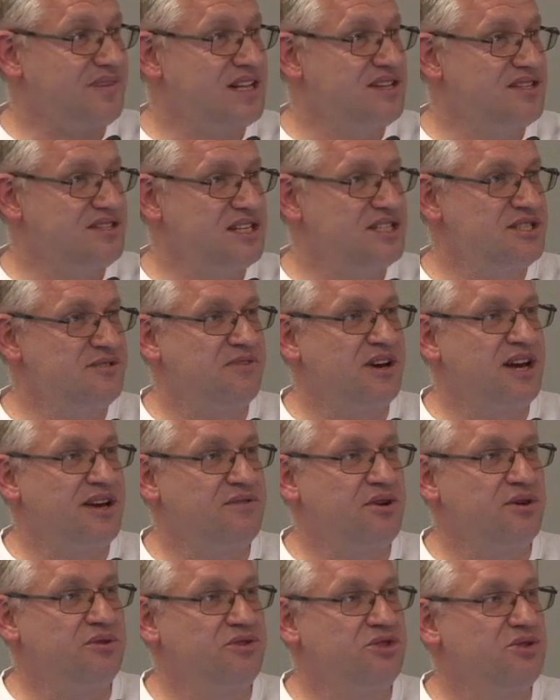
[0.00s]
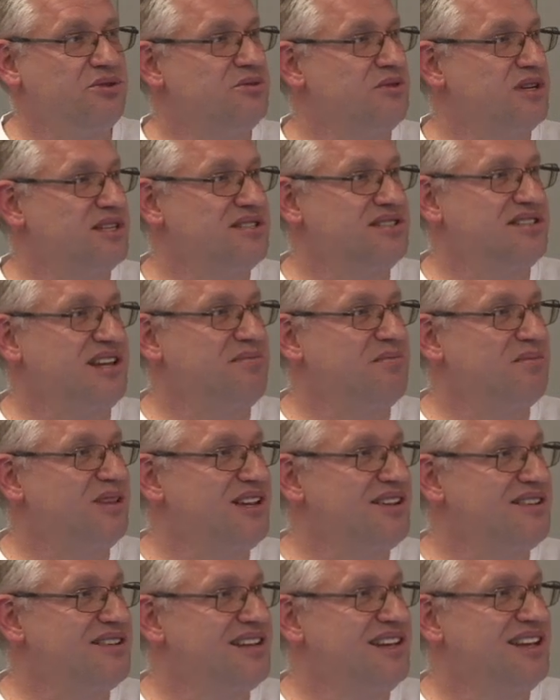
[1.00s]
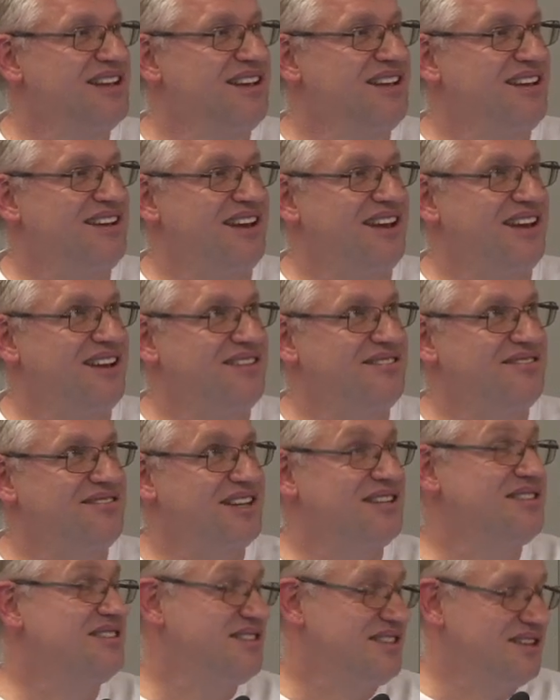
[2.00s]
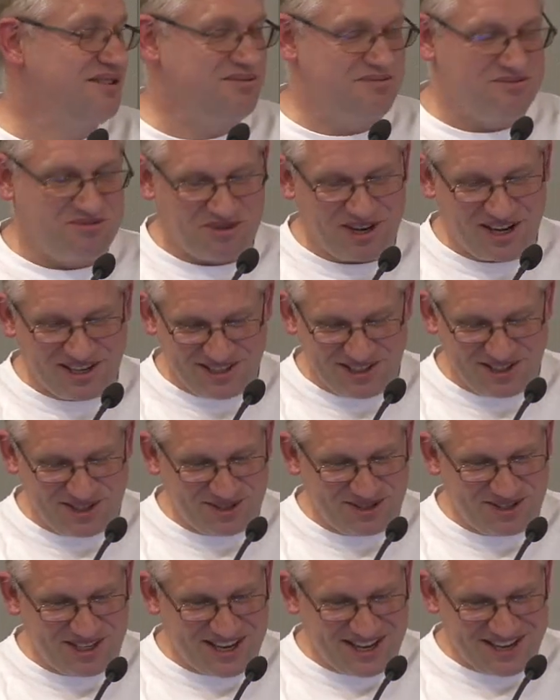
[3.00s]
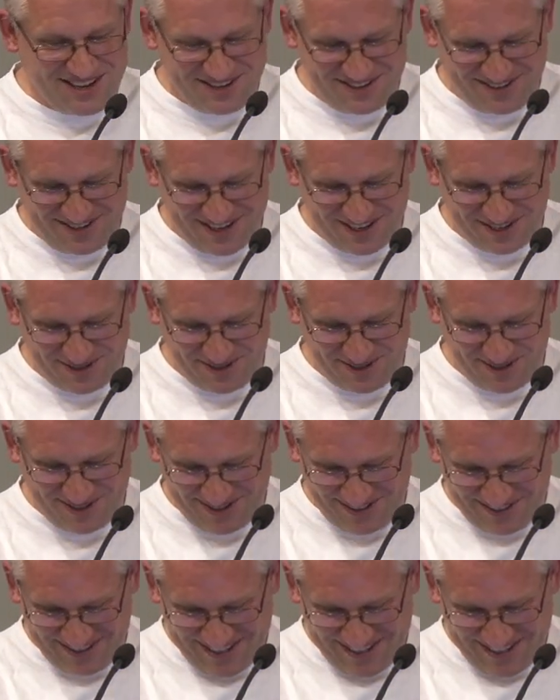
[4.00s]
6502 assembly and I still write it today as